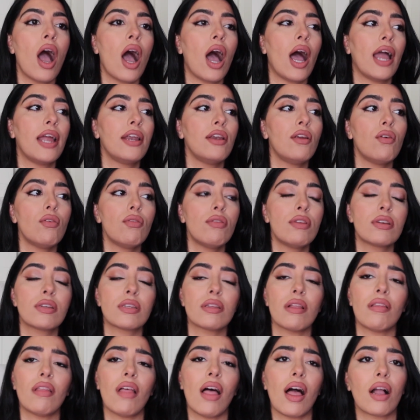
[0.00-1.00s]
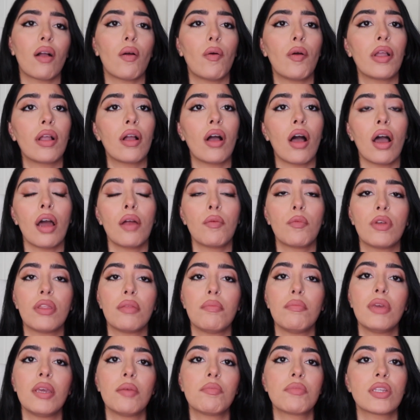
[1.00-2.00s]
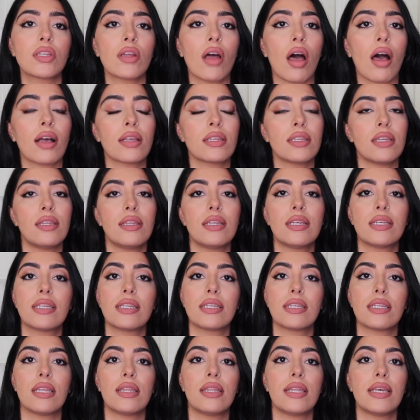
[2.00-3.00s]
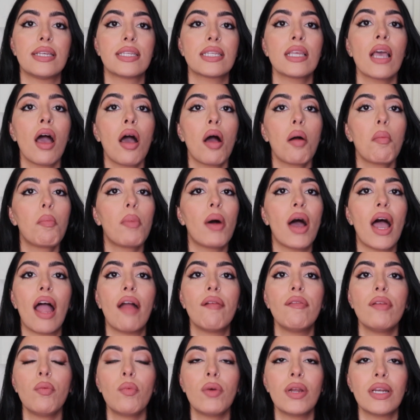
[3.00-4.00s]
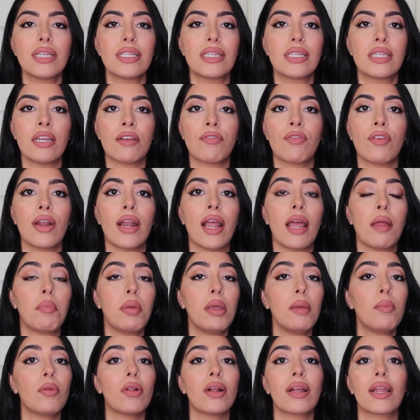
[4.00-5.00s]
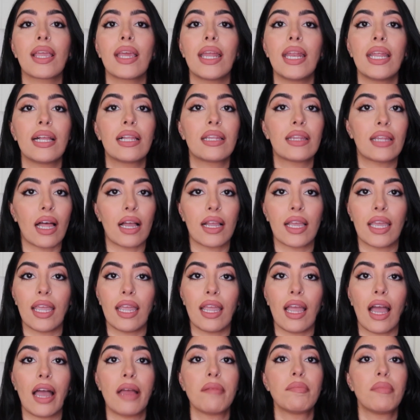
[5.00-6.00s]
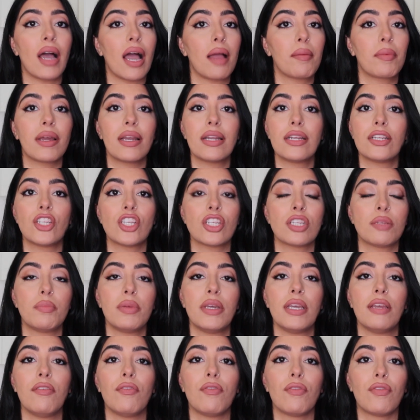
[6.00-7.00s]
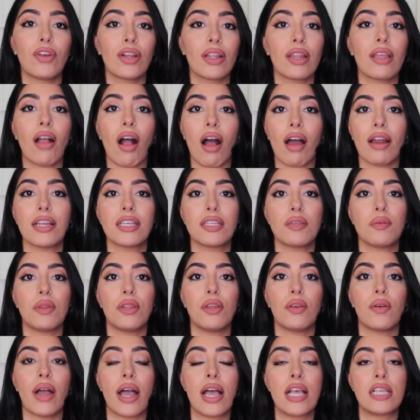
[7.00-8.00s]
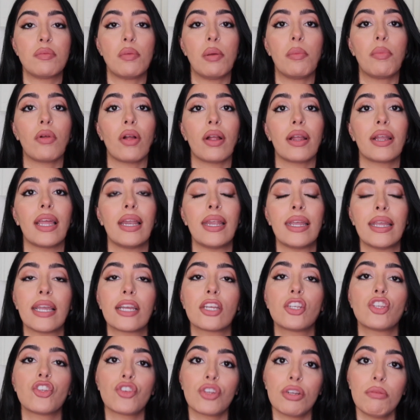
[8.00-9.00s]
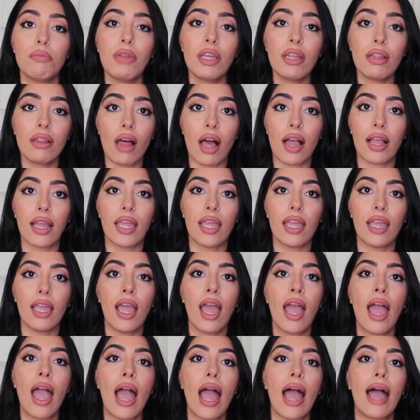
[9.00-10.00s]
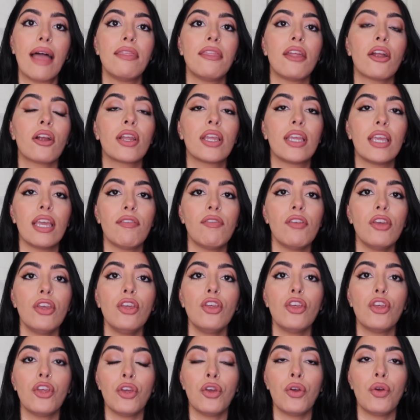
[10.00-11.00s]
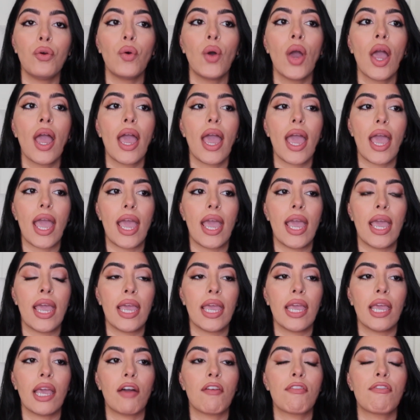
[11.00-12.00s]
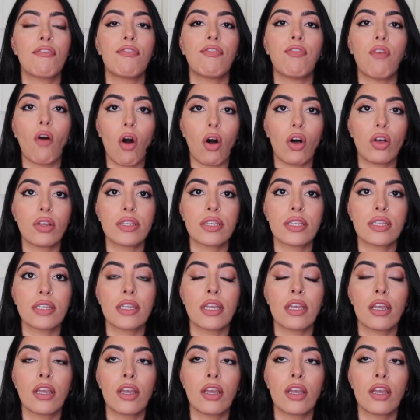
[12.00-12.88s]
I know there's a lot going on with meme stocks and this, but everyone is different and people are getting lucky. I'm gonna just be really honest with you guys. People are getting extremely lucky and they're giving you a false